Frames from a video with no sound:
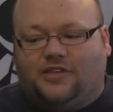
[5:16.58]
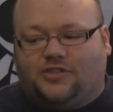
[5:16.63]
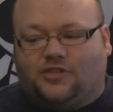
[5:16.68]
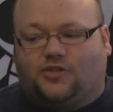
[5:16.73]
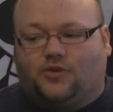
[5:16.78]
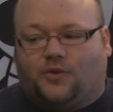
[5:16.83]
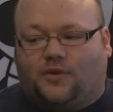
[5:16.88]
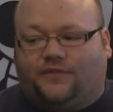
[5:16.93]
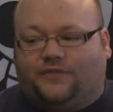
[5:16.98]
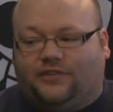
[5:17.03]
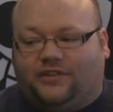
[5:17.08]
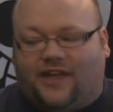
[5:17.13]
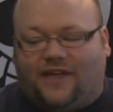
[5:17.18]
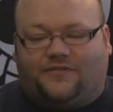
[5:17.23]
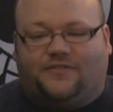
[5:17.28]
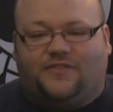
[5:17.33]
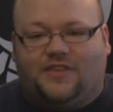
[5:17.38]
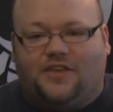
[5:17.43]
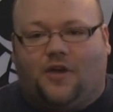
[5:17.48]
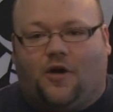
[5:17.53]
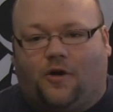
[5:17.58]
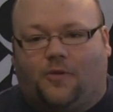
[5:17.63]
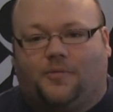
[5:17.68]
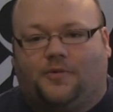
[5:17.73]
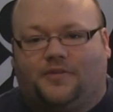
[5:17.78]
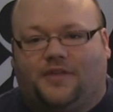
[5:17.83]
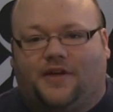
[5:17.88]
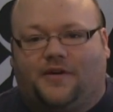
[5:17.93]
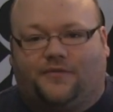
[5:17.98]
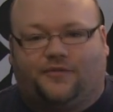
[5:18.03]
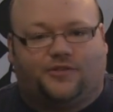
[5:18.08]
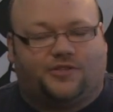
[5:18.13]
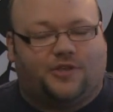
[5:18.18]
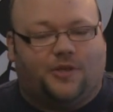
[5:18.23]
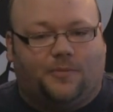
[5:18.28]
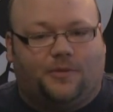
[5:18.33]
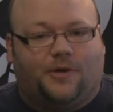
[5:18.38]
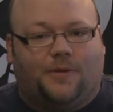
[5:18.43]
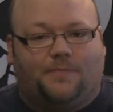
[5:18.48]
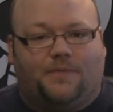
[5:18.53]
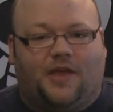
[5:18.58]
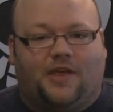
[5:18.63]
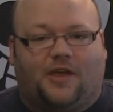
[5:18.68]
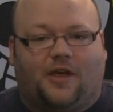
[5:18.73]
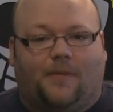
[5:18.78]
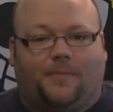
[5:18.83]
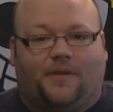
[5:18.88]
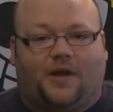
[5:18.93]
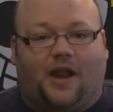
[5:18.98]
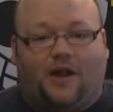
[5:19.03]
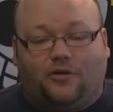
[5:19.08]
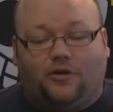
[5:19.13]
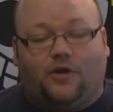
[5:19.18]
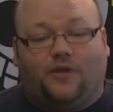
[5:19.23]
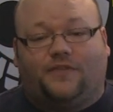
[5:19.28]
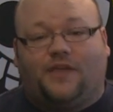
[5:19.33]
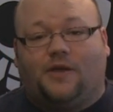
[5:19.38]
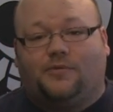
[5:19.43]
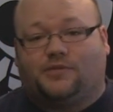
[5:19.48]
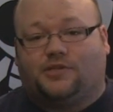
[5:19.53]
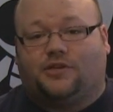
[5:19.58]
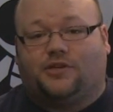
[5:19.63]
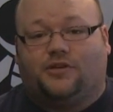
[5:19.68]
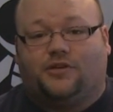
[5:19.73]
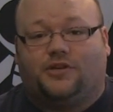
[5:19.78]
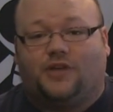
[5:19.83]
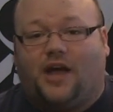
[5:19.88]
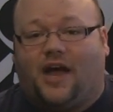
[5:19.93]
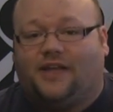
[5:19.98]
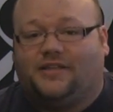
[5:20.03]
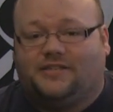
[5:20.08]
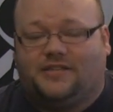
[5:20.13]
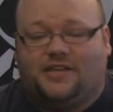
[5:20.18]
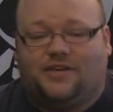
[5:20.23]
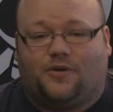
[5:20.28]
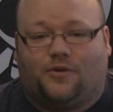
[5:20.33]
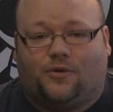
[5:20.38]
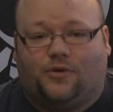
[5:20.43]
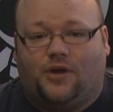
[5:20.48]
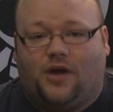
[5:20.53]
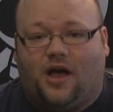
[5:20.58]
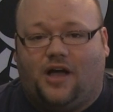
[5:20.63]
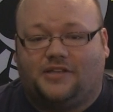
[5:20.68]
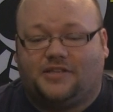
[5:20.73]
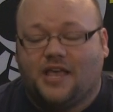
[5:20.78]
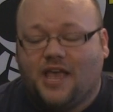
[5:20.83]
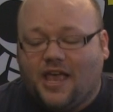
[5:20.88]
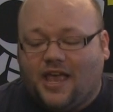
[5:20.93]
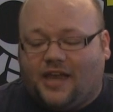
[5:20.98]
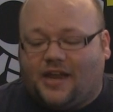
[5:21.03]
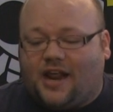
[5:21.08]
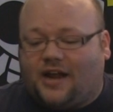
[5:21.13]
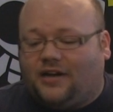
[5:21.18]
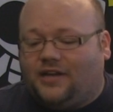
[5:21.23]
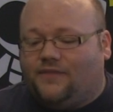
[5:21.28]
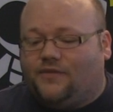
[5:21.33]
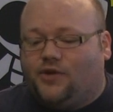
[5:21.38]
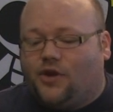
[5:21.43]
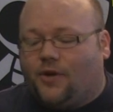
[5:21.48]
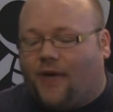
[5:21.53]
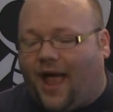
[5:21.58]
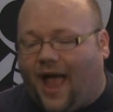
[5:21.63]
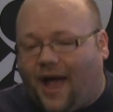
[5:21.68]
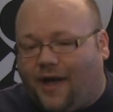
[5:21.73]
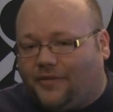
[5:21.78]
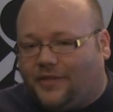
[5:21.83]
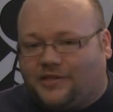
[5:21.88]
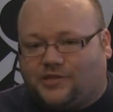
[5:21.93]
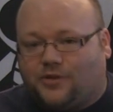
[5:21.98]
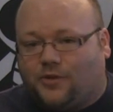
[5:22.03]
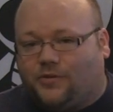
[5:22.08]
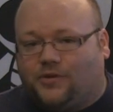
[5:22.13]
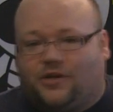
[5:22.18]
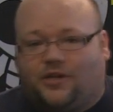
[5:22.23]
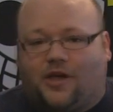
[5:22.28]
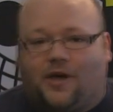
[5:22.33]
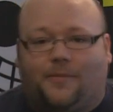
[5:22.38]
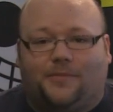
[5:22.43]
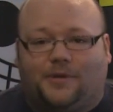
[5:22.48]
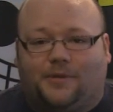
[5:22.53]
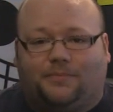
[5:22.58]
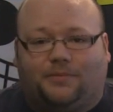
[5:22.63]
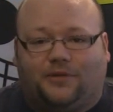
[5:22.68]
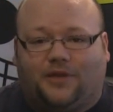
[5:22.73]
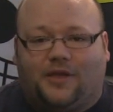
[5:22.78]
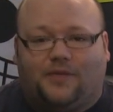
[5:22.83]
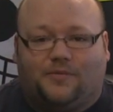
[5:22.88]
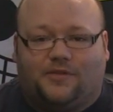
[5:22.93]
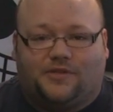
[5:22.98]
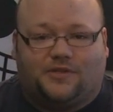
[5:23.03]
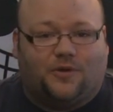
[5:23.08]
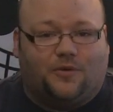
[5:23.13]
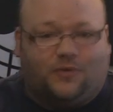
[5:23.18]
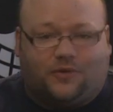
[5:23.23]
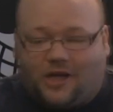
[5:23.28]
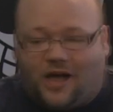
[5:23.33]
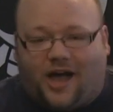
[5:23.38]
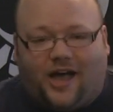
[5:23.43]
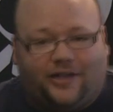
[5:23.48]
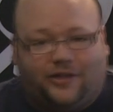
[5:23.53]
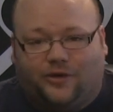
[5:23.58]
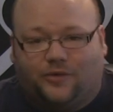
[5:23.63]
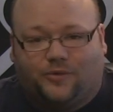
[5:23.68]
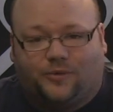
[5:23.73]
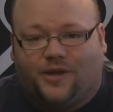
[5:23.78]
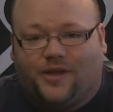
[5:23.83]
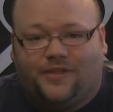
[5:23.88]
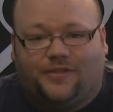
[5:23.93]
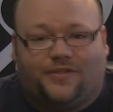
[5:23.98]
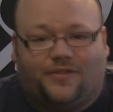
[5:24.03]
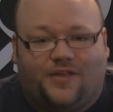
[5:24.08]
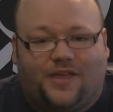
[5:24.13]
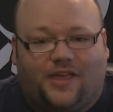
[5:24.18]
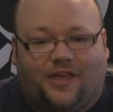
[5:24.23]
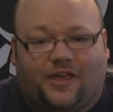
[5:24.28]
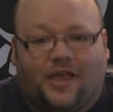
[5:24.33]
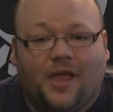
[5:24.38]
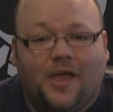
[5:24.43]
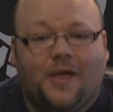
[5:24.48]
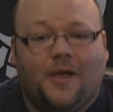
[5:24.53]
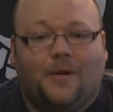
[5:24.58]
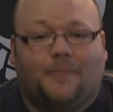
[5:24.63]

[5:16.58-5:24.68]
He just sort of left the armor there for someone to pick up. And I don't know if that was a good idea or not. And I don't even know how that's going to come into play with this whole Kylo Ren thing.